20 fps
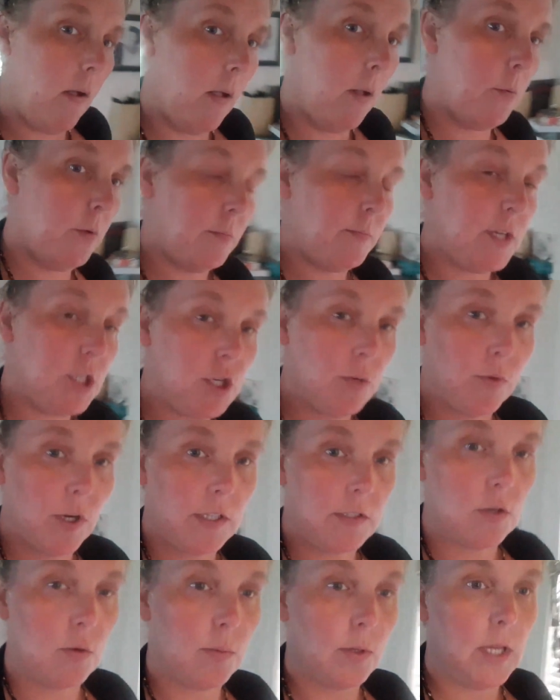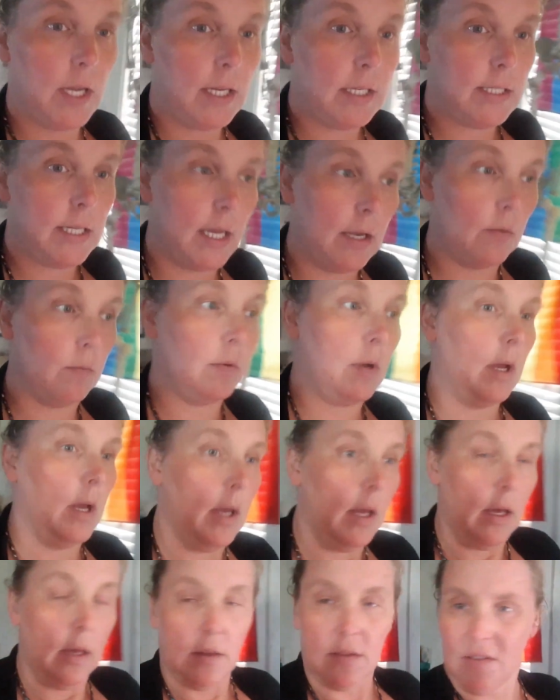When Misha brings her plate down,
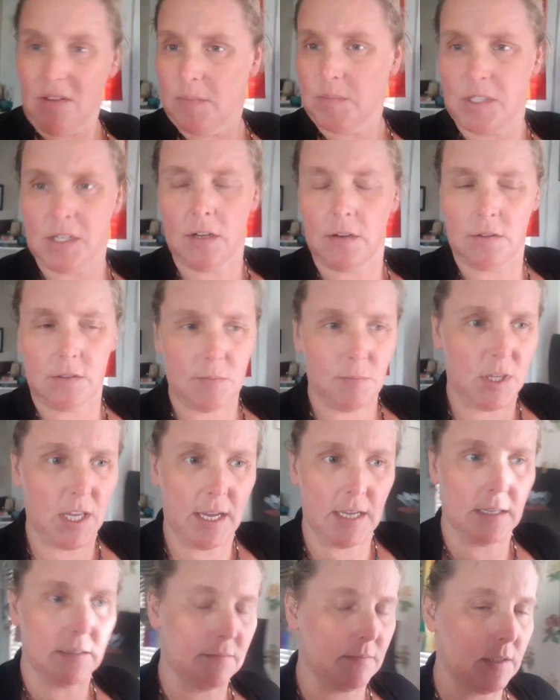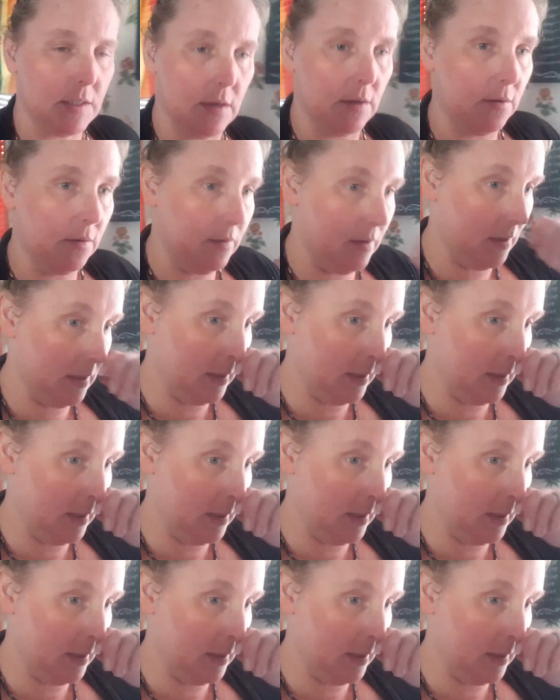they're upstairs playing, so